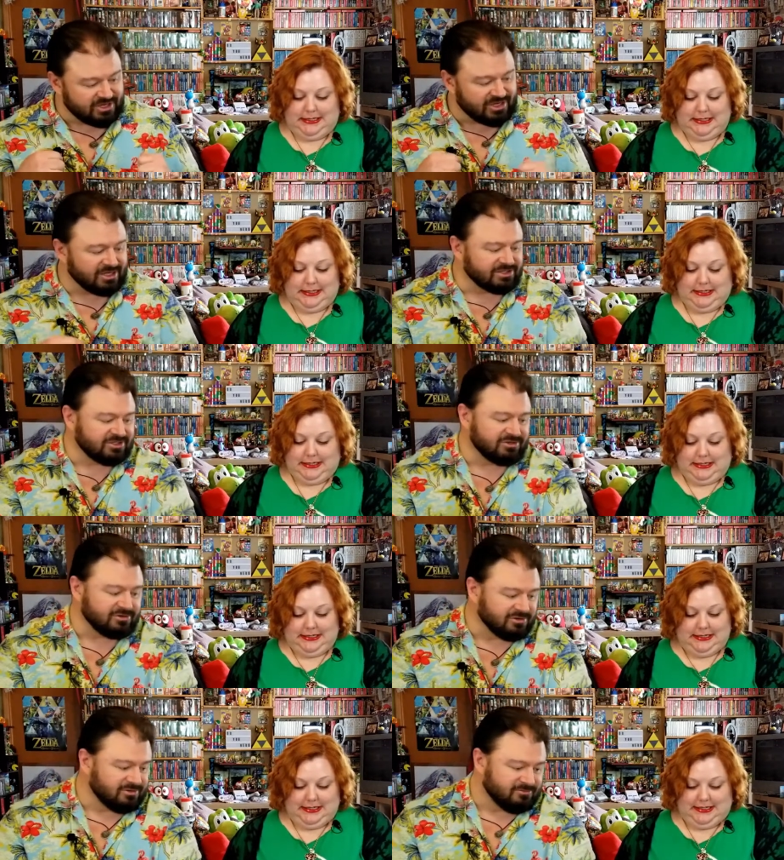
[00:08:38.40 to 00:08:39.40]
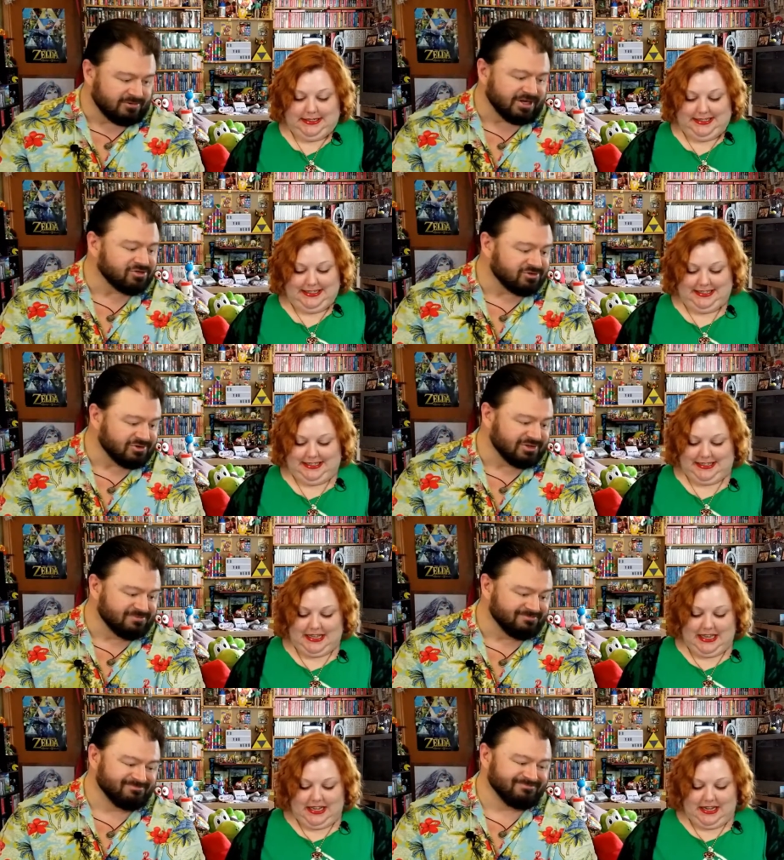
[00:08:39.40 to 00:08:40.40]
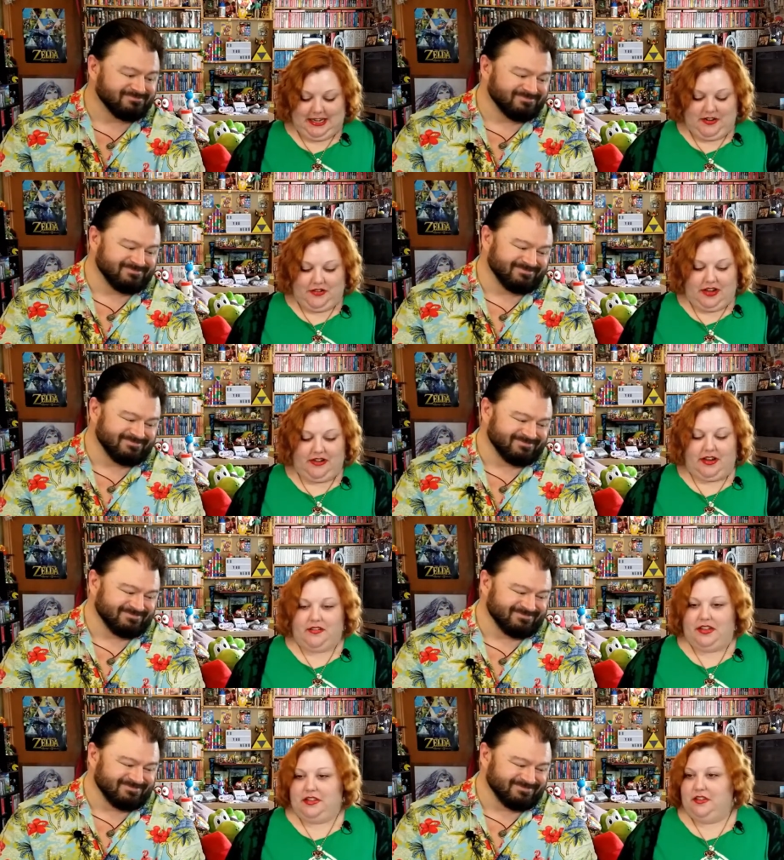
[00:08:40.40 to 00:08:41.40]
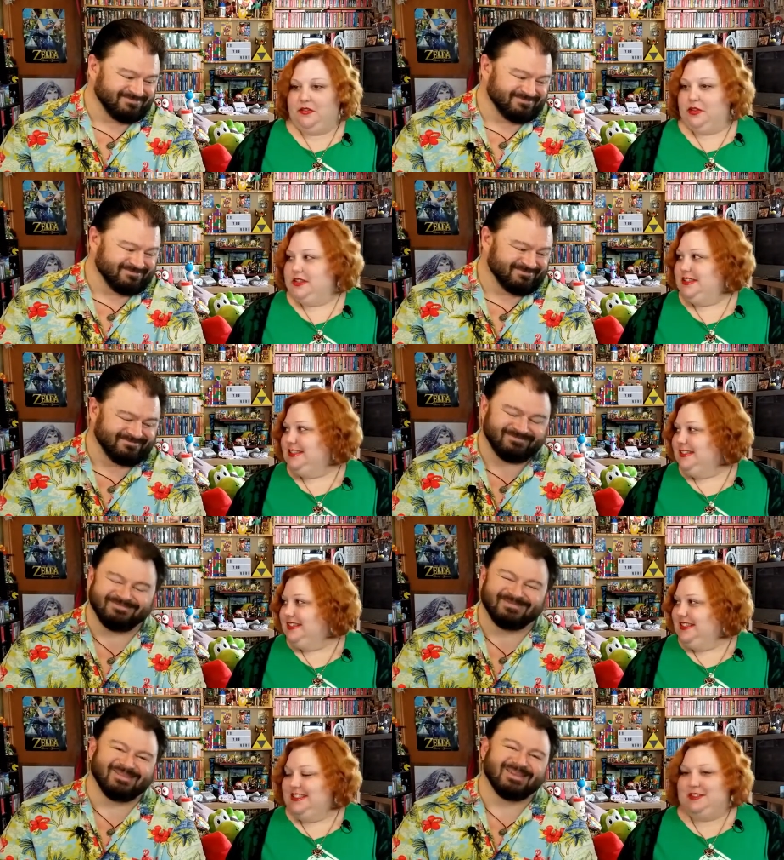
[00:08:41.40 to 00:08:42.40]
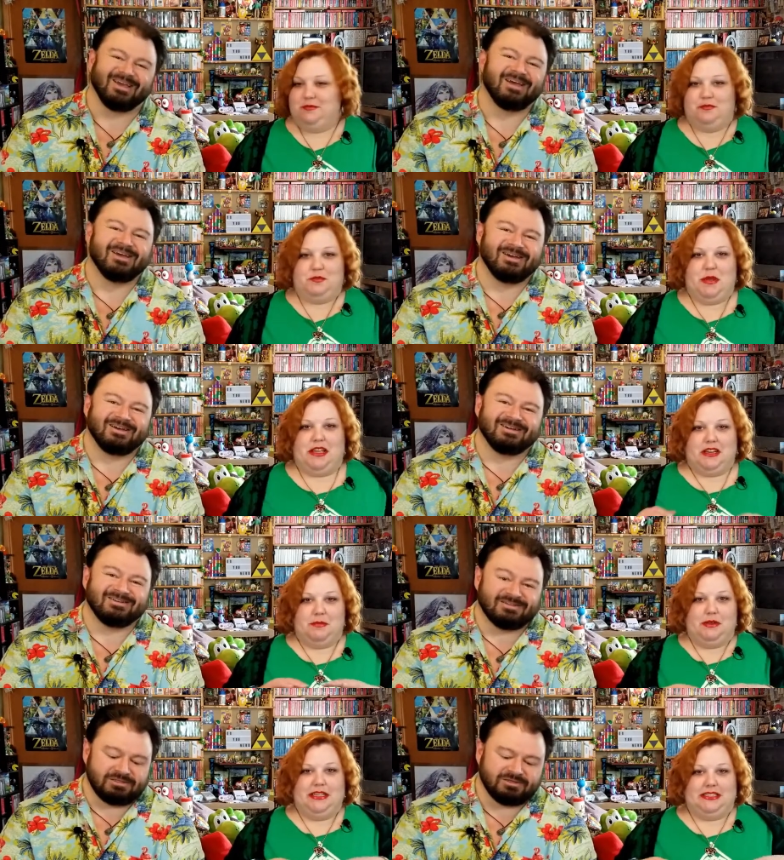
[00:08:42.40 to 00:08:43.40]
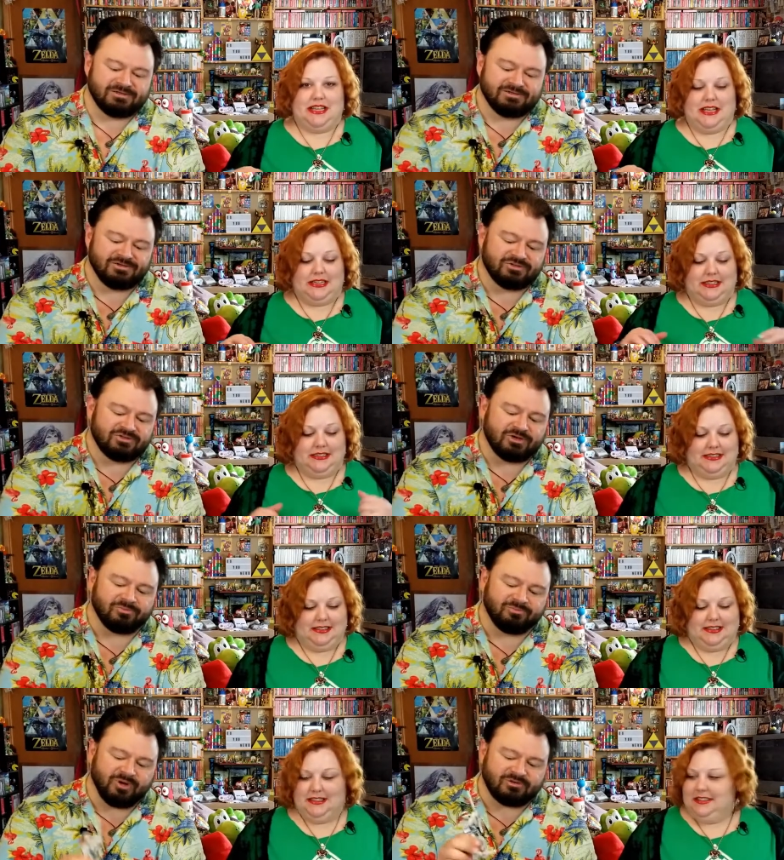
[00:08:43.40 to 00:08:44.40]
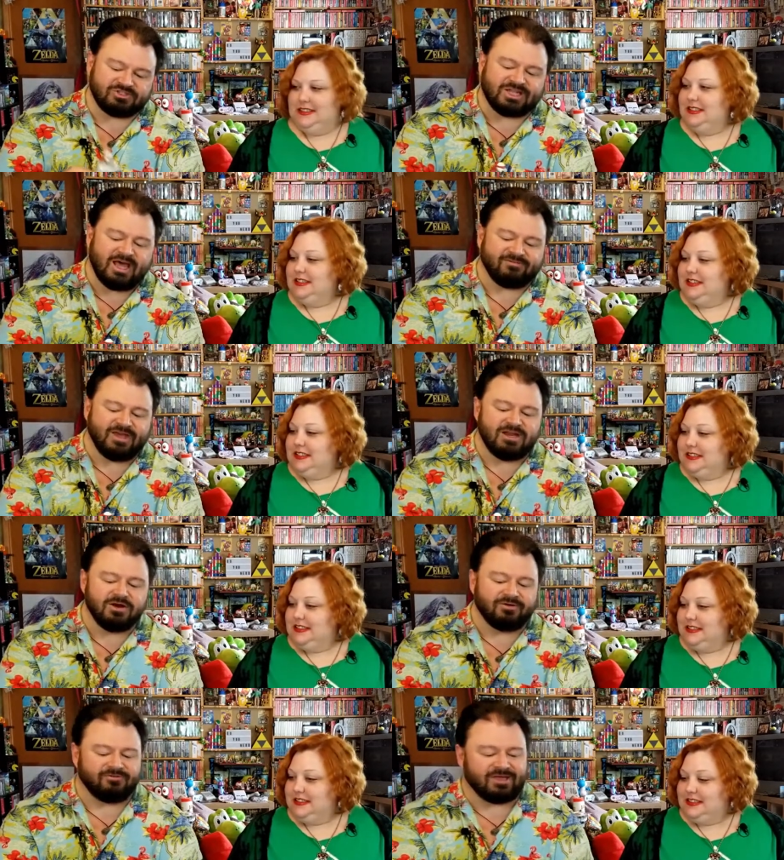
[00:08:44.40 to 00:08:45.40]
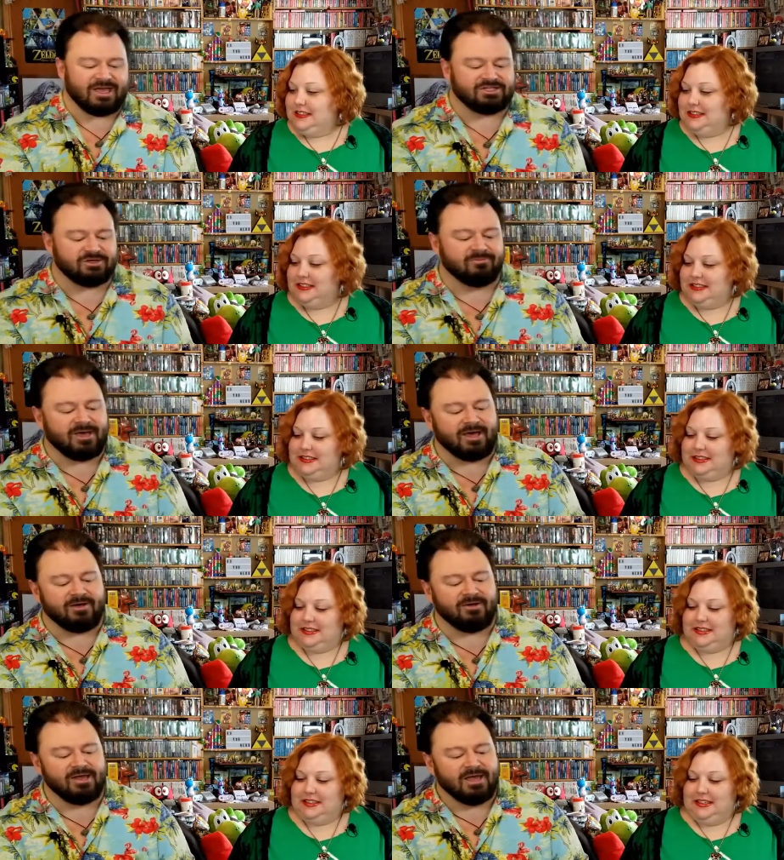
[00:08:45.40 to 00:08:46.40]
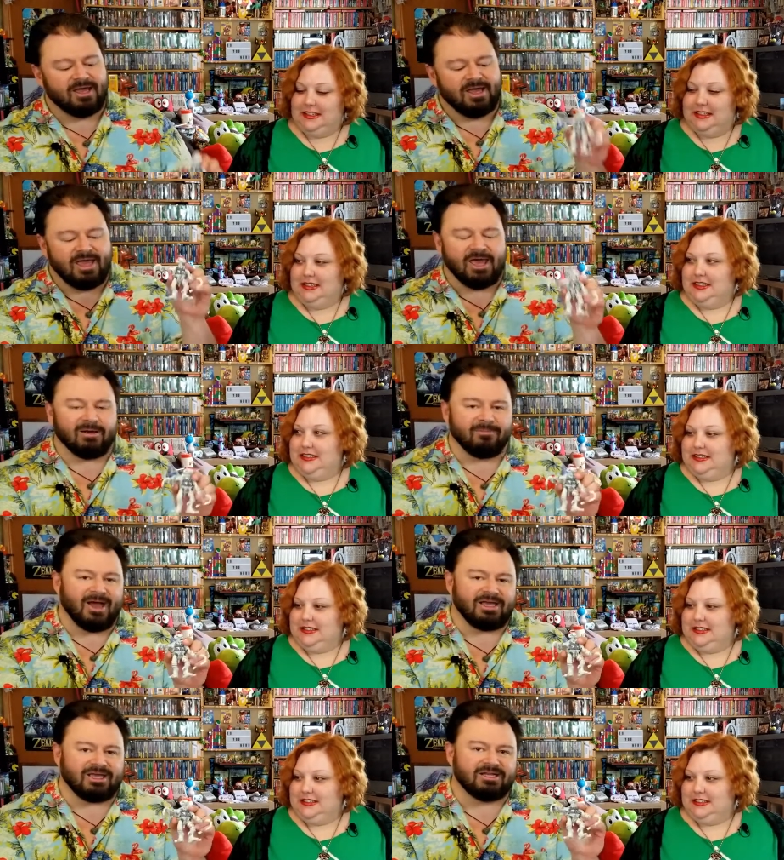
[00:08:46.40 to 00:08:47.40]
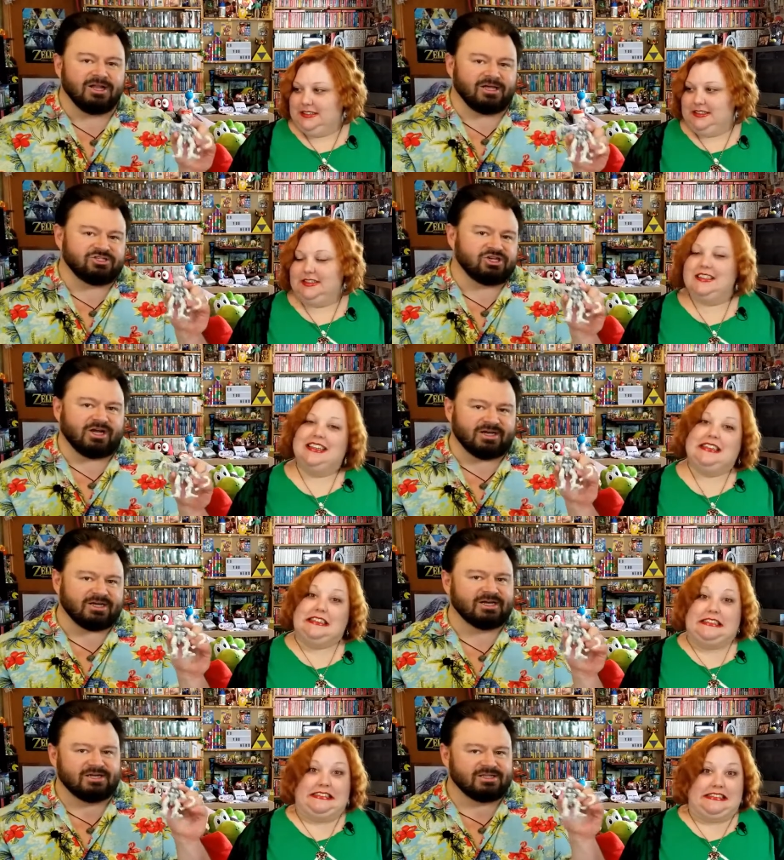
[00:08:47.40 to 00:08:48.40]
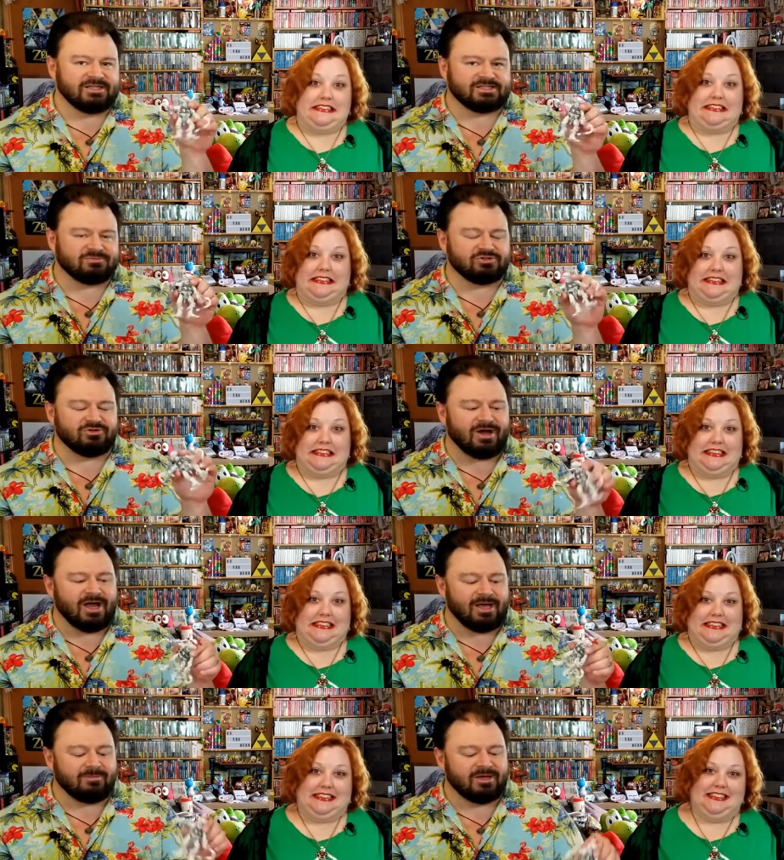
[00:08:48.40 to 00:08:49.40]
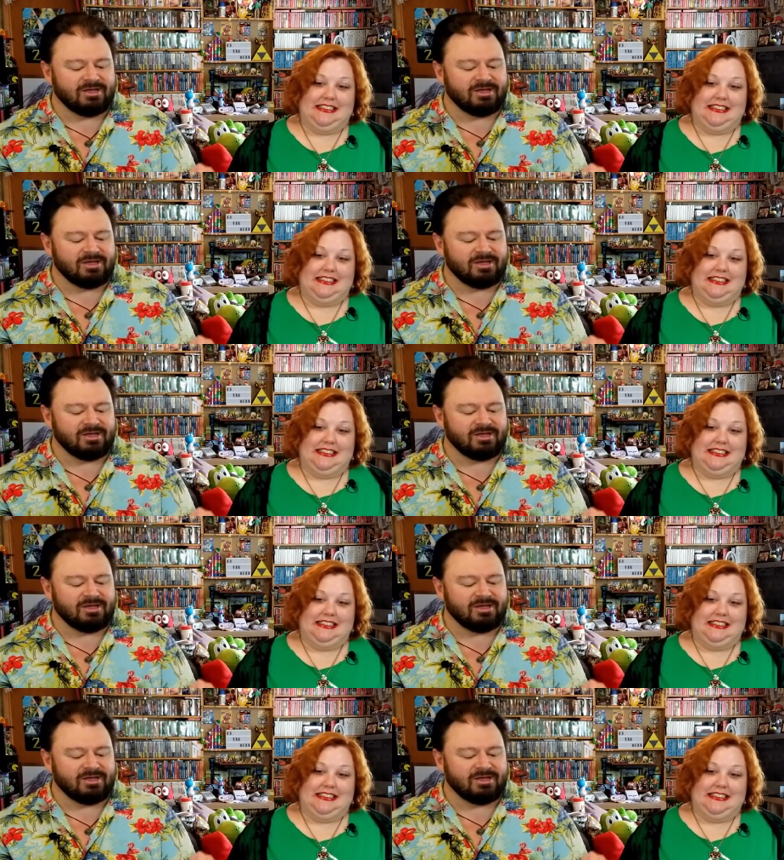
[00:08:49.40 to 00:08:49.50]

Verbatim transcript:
Speaker 1: against your Rangers. I know, now I gotta find the other ones. Make it a complete set.
Speaker 2: So Bo Staff, that notification bell, help Mikey, nunchuck, the subscribe,